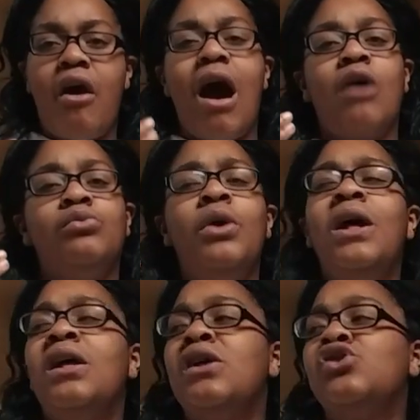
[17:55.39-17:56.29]
I'll
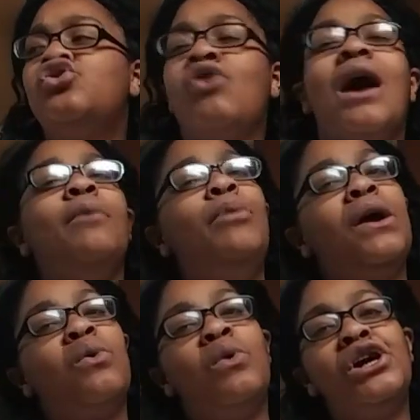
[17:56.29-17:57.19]
try to
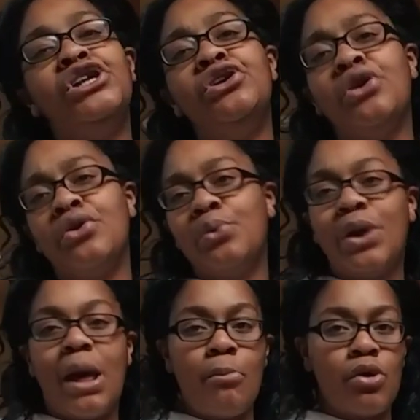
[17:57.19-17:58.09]
pick one, the
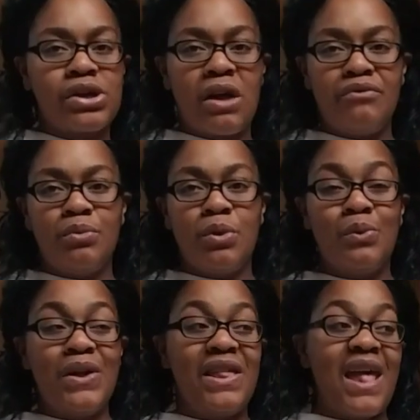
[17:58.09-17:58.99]
one I'm most comfortable
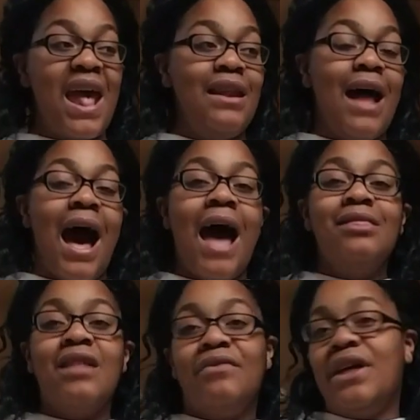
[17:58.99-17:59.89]
with, and
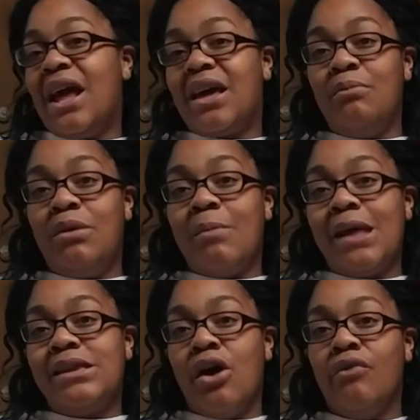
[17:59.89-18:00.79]
I love that I can be
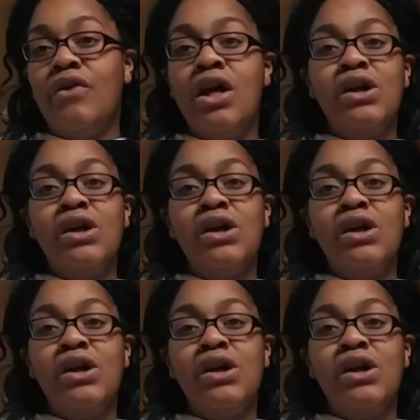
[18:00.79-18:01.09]
myself.